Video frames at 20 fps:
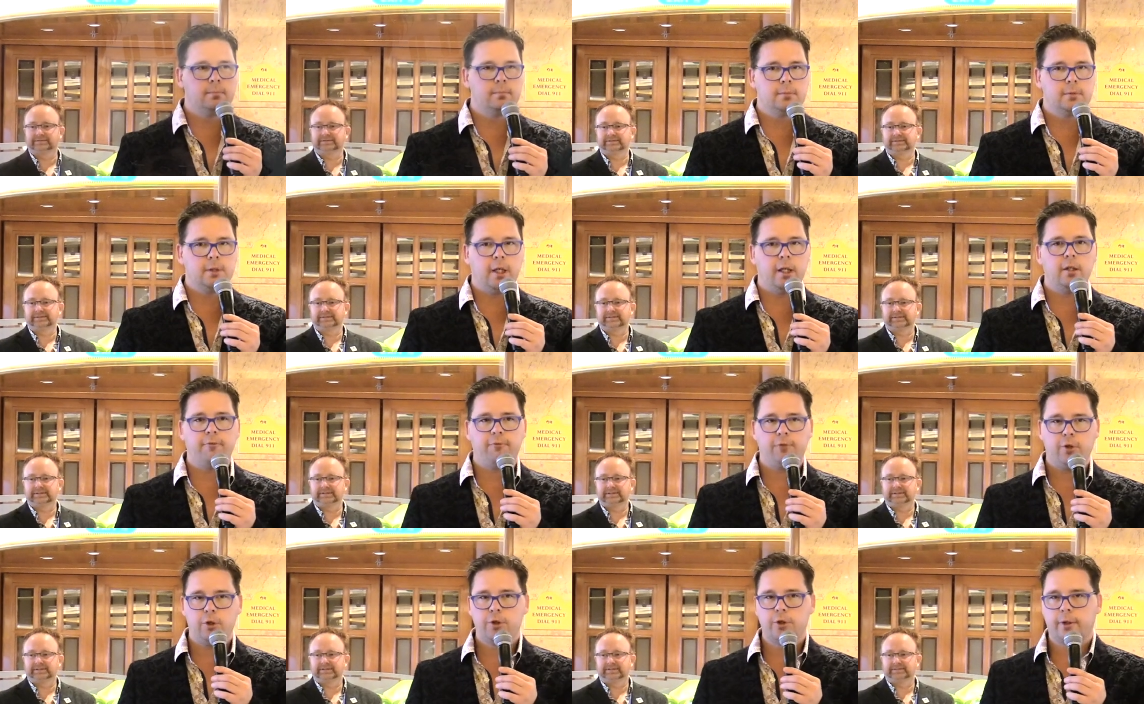Speaker 1: in the
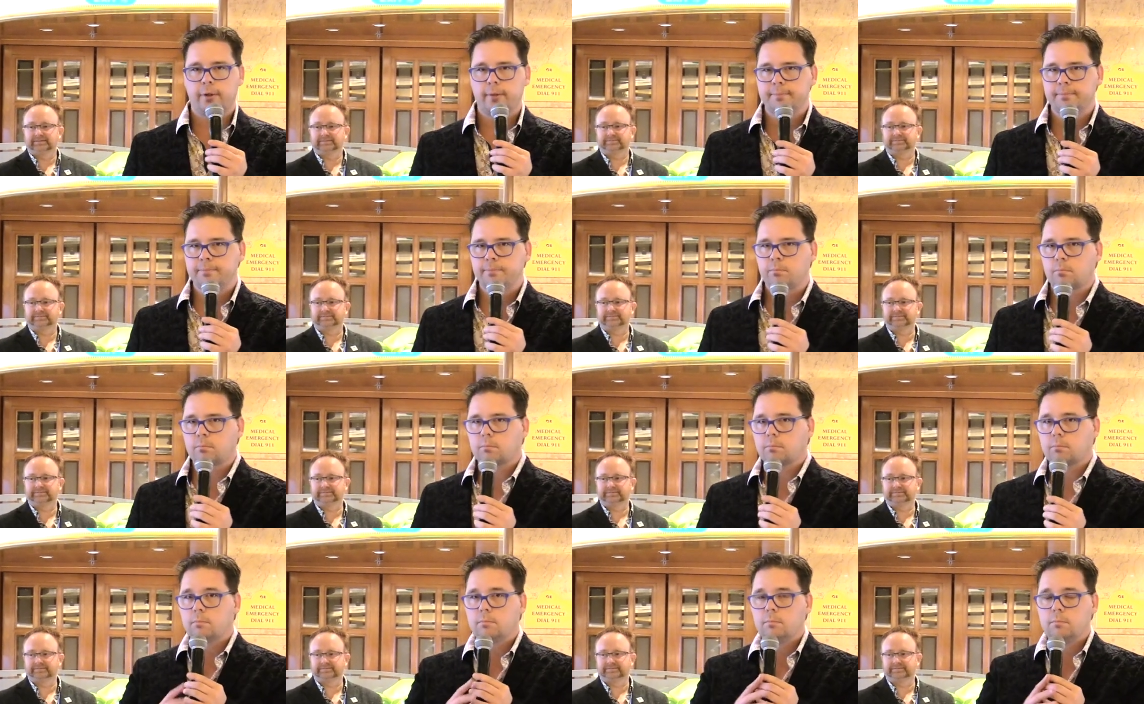future.
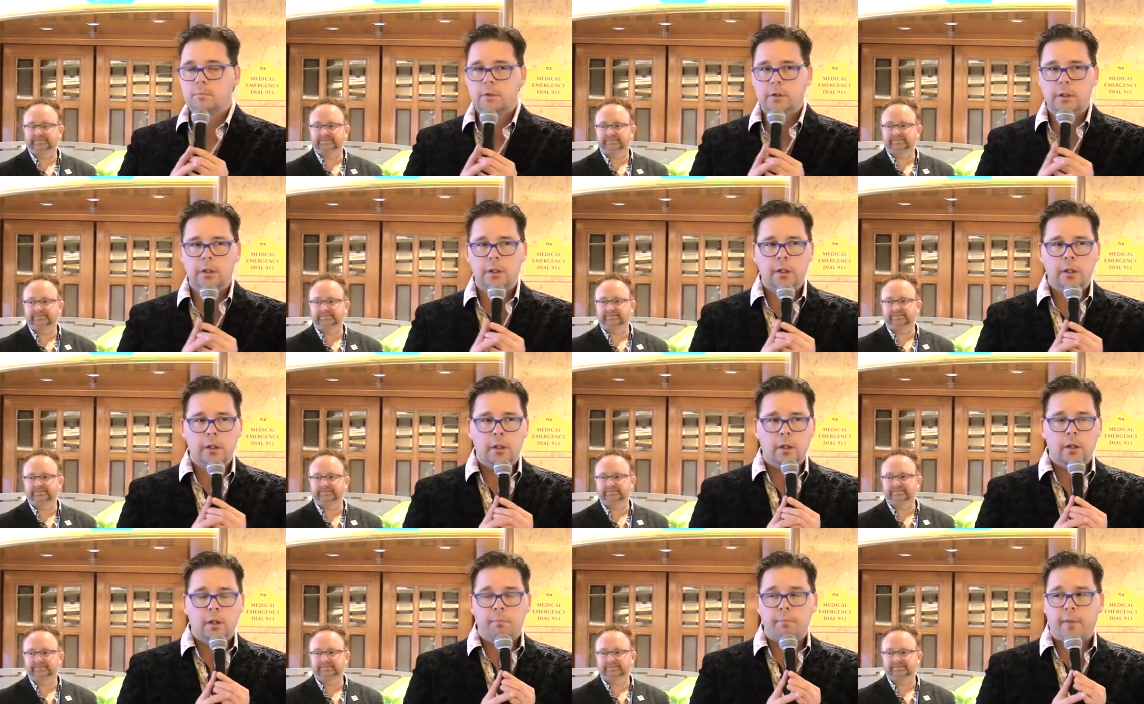
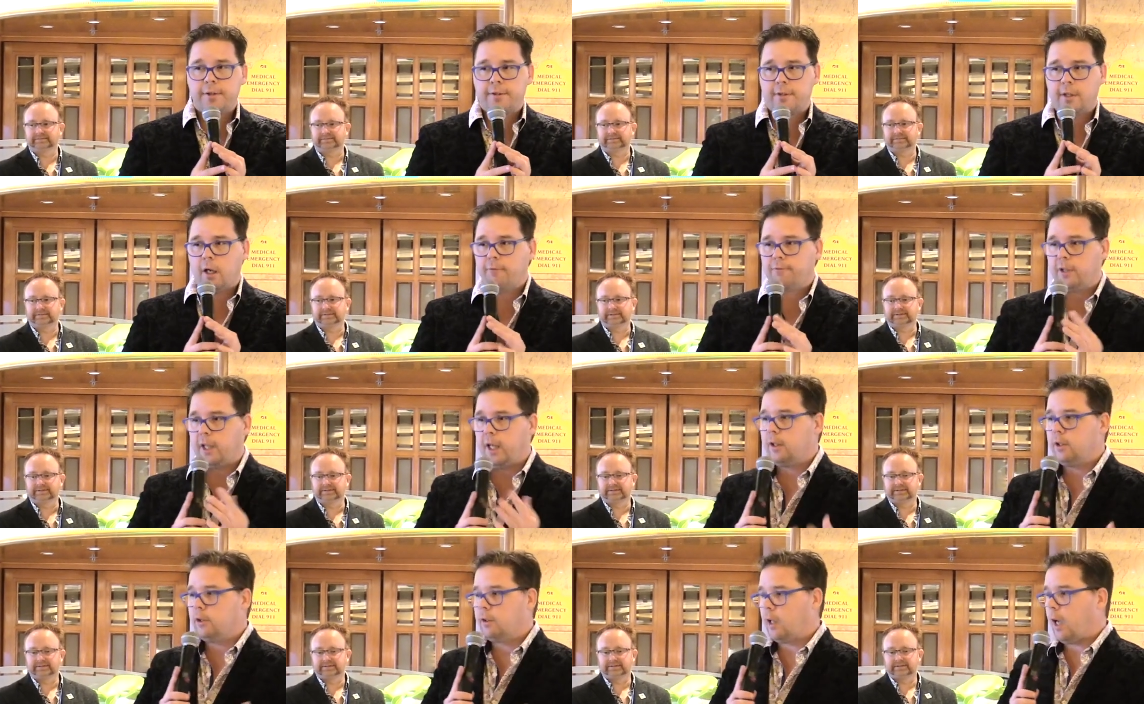Myself,
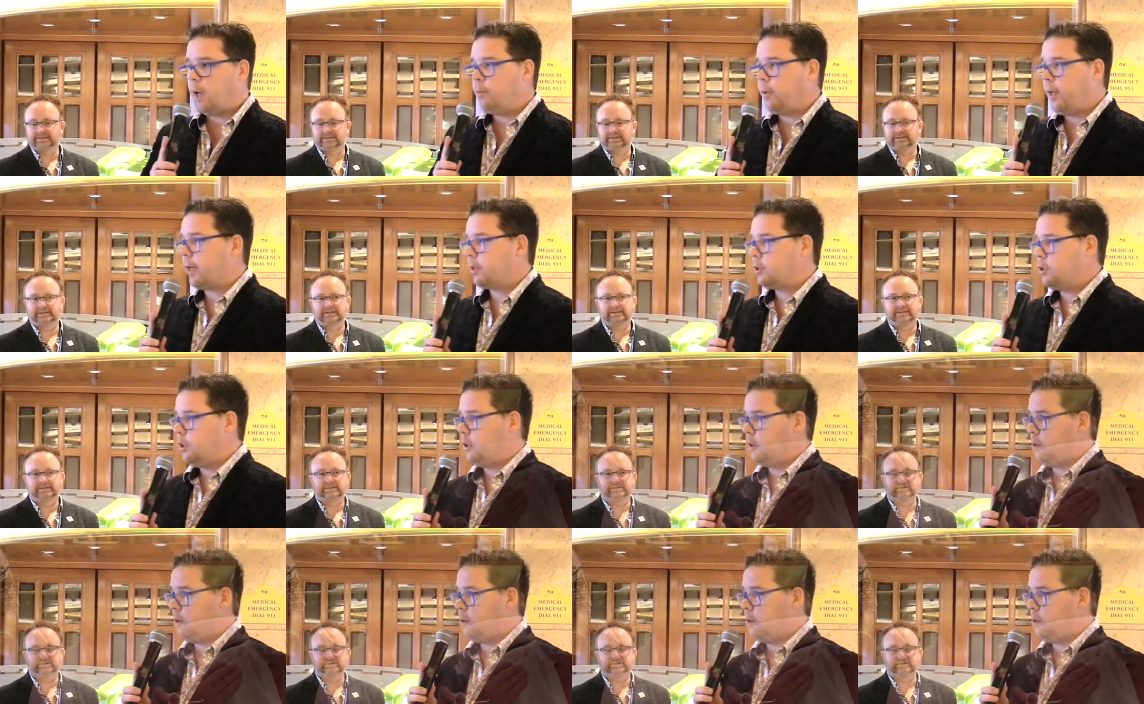Daniel, and I, we actually